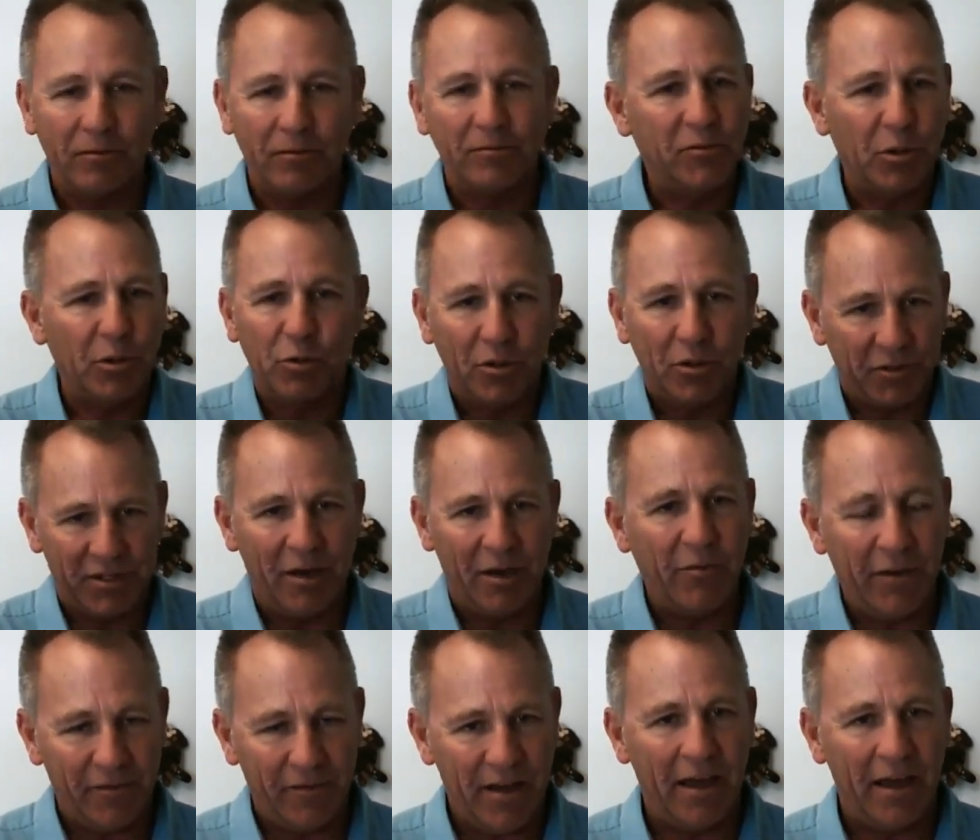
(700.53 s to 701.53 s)
tools that
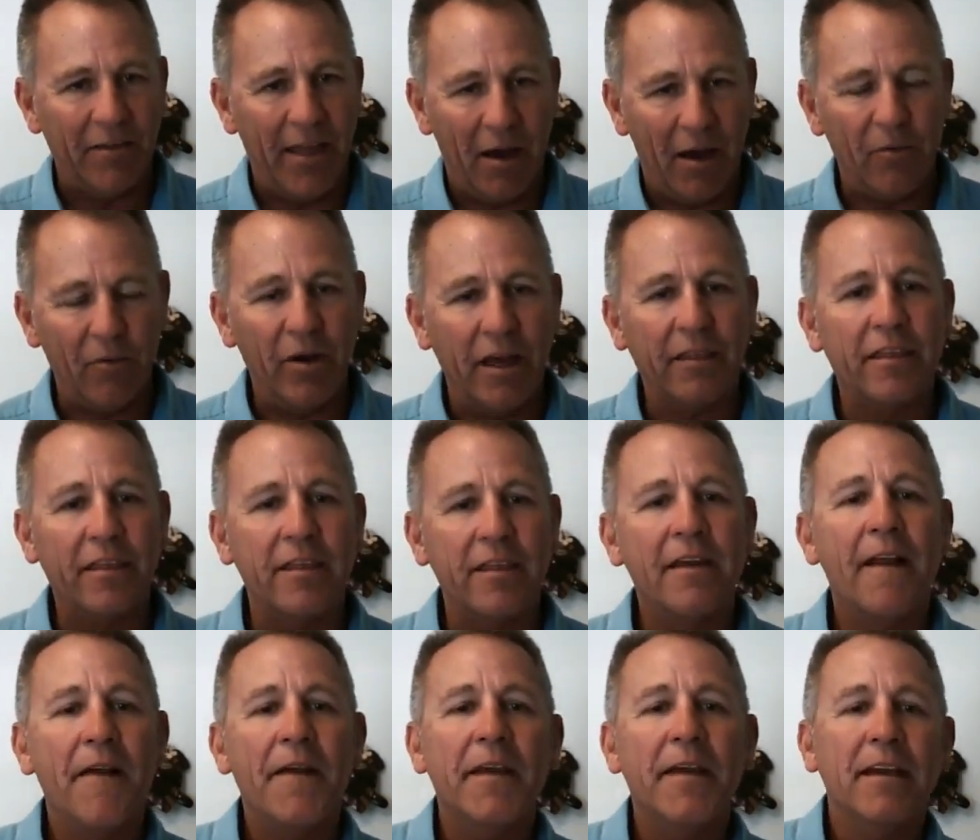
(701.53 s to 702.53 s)
we've done that with.
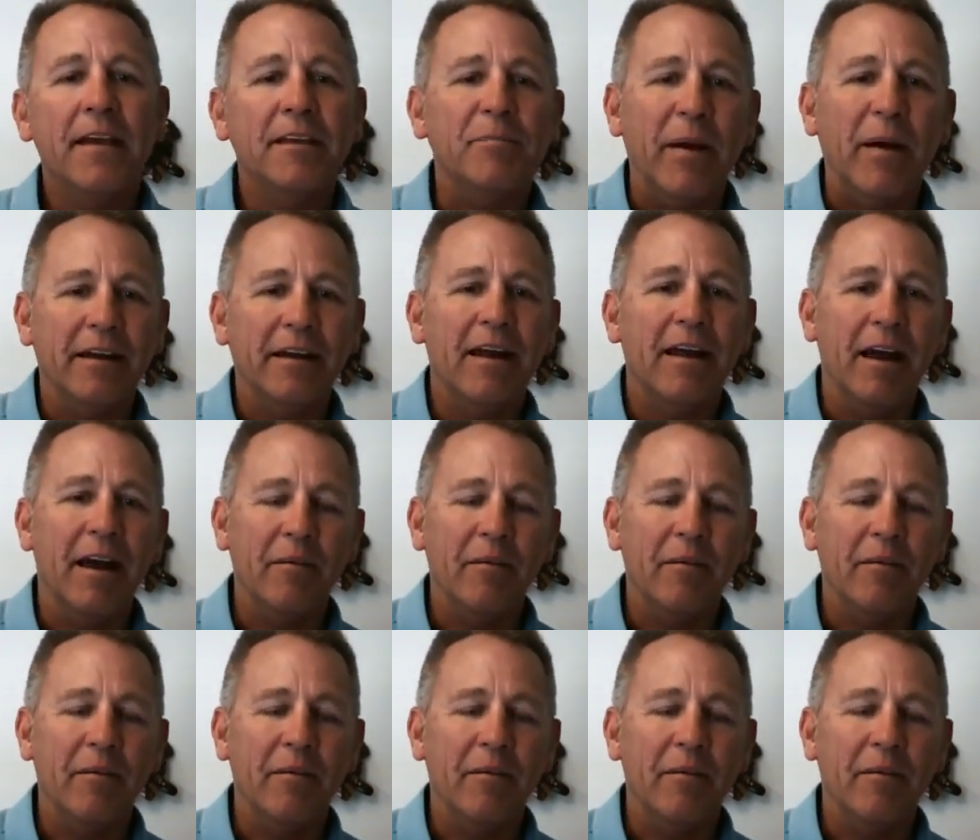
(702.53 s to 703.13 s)
But